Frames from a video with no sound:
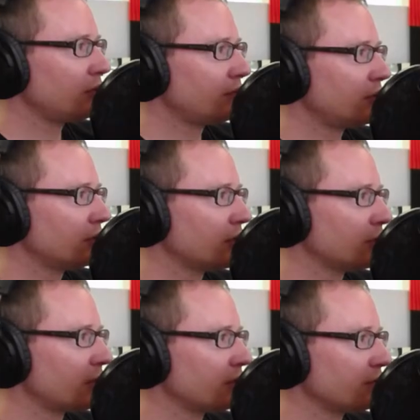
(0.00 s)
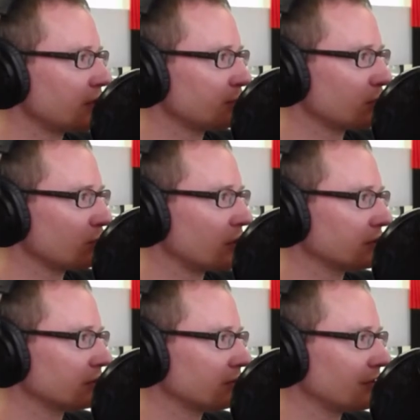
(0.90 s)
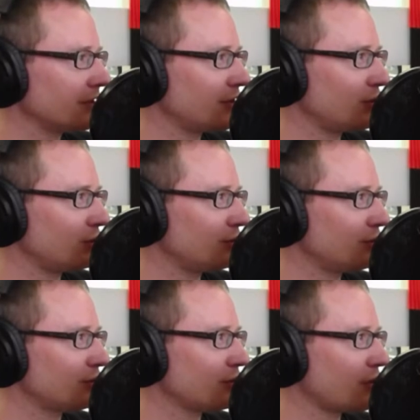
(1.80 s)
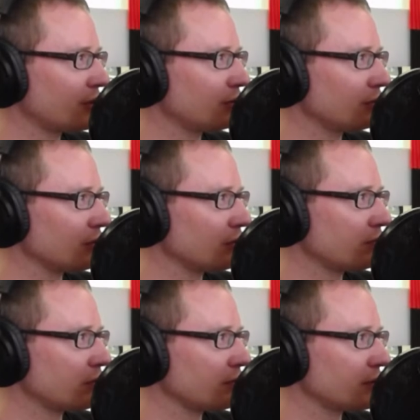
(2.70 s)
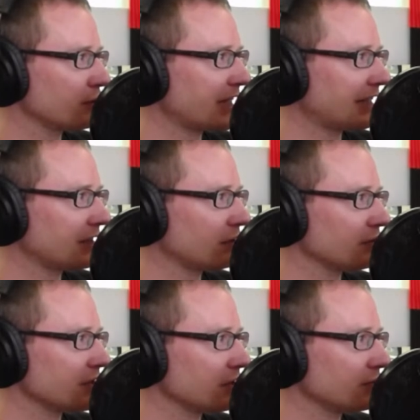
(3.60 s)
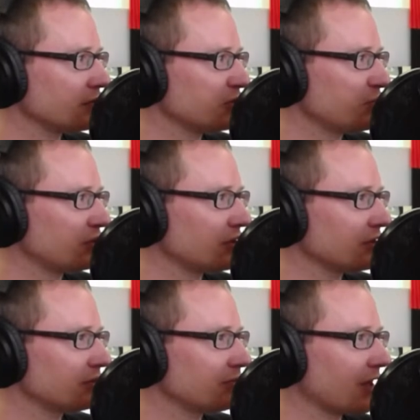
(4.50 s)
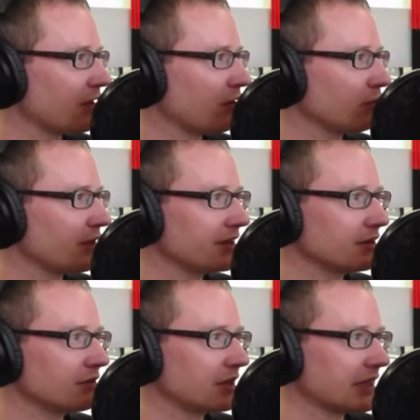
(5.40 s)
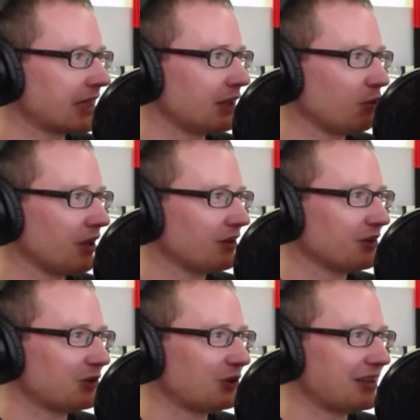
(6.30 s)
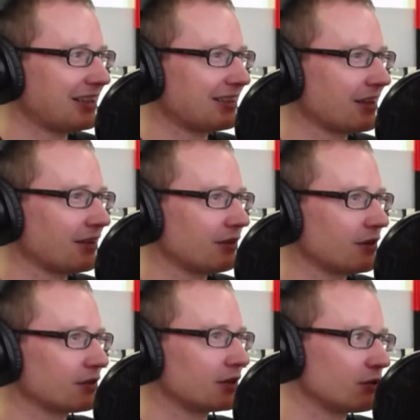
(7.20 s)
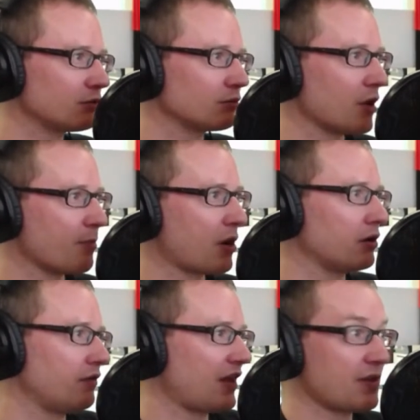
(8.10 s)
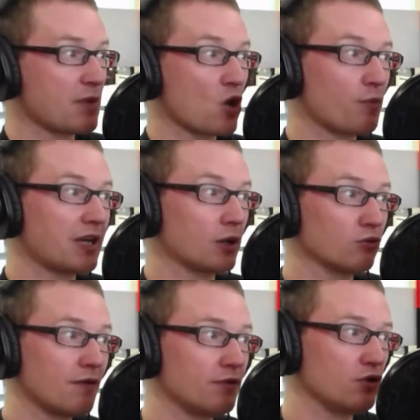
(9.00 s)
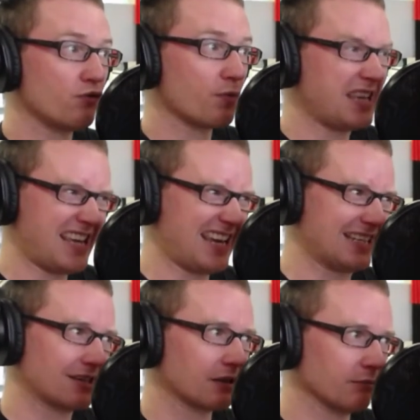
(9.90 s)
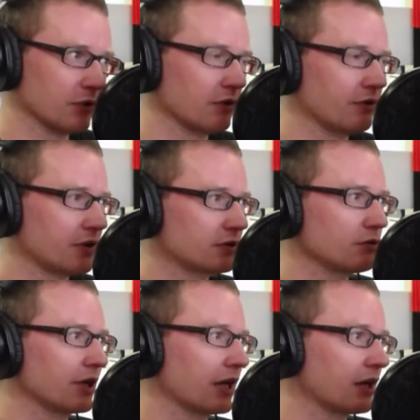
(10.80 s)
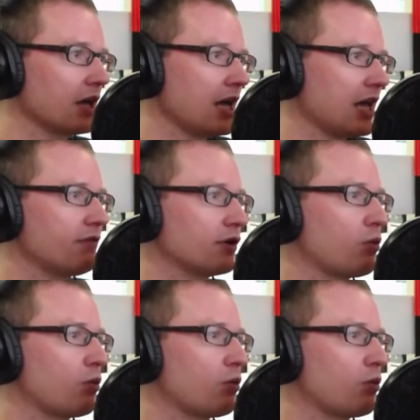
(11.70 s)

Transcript: if you look at the way that Facebook works, you could argue that an awful lot of the organic content on Facebook is that whole native thing anyway. So it's like they're still a part of that. They may not be getting revenue from it yet, but they're still getting, if the